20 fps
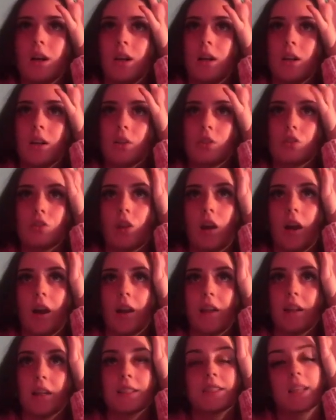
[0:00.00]
trying
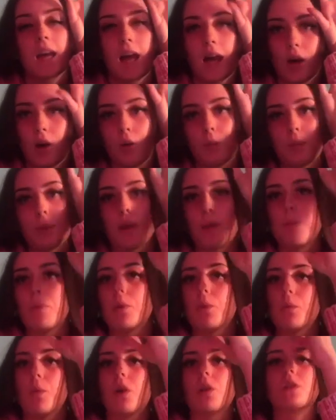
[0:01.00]
to tell people
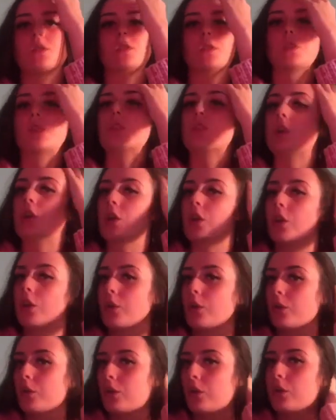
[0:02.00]
what to
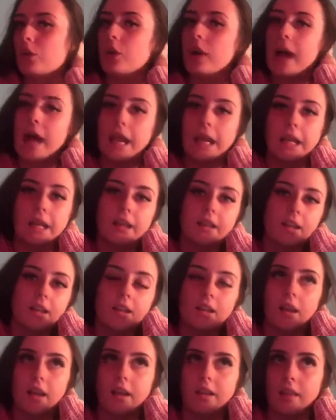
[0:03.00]
do or anything
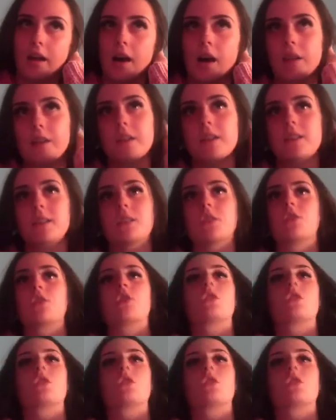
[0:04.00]
like that. This is just